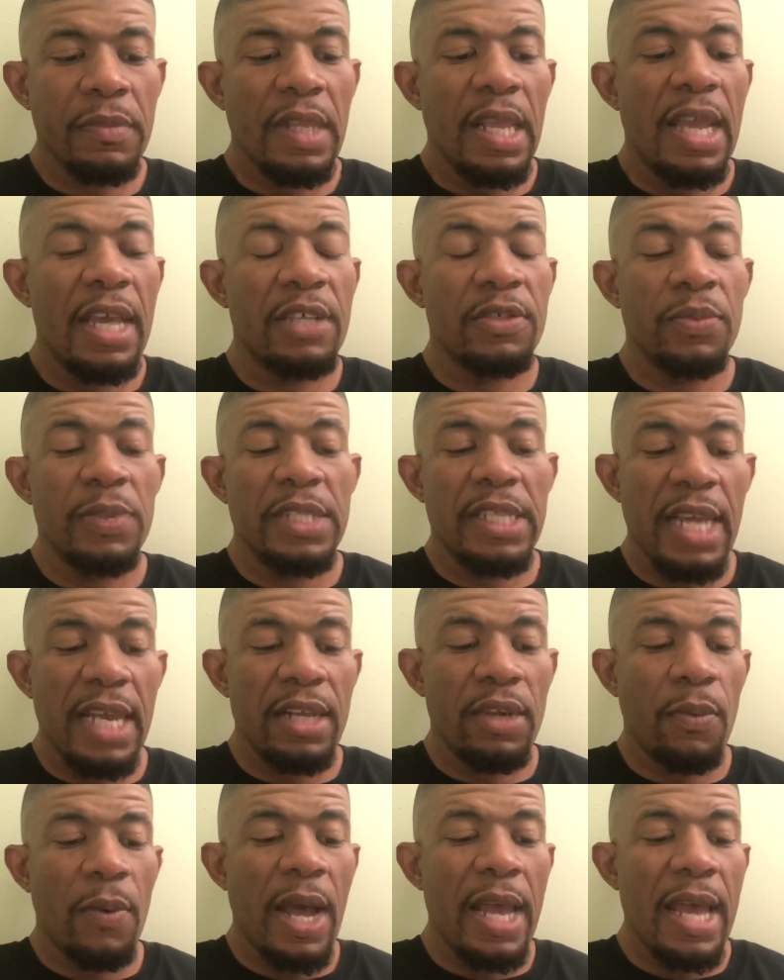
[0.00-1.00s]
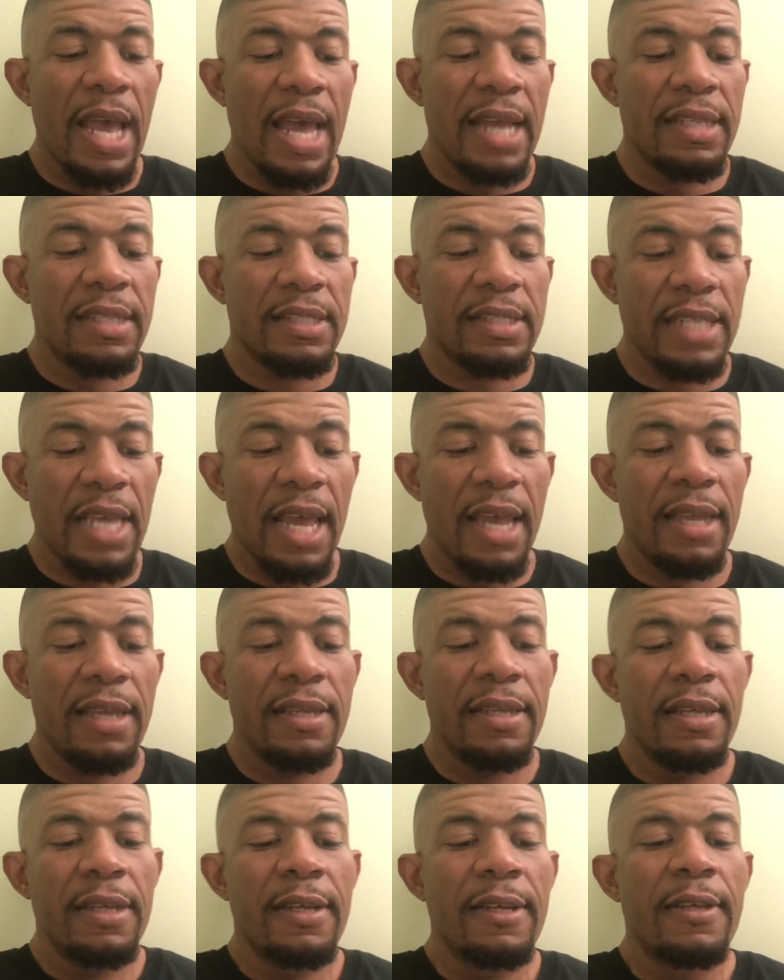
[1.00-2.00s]
Here's what Dana White had to
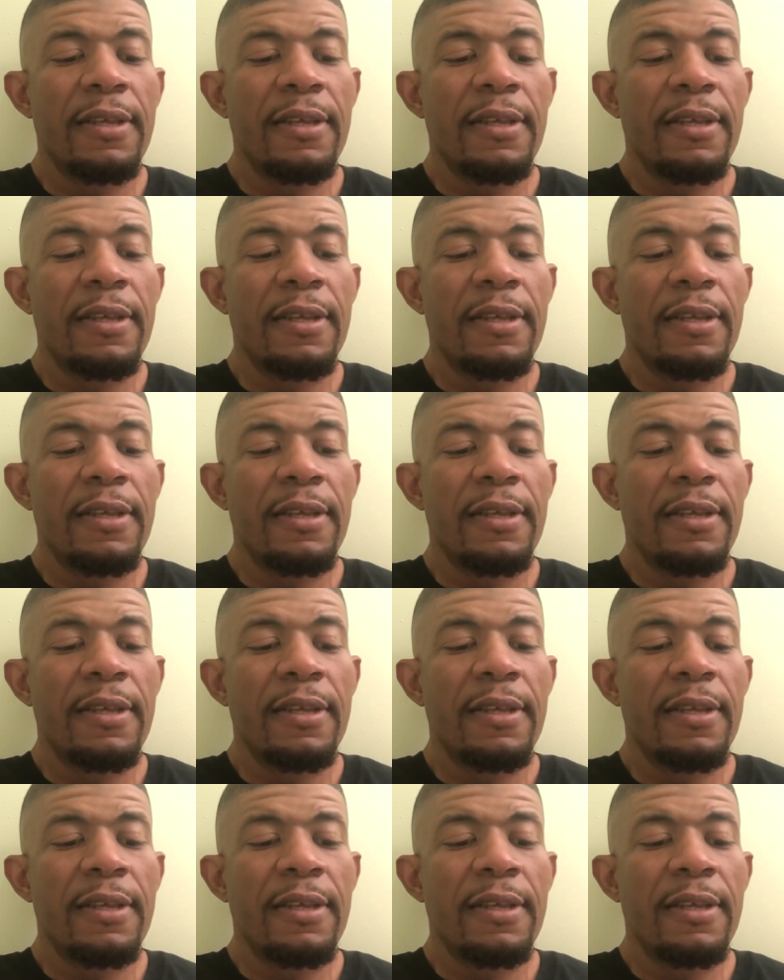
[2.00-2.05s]
say.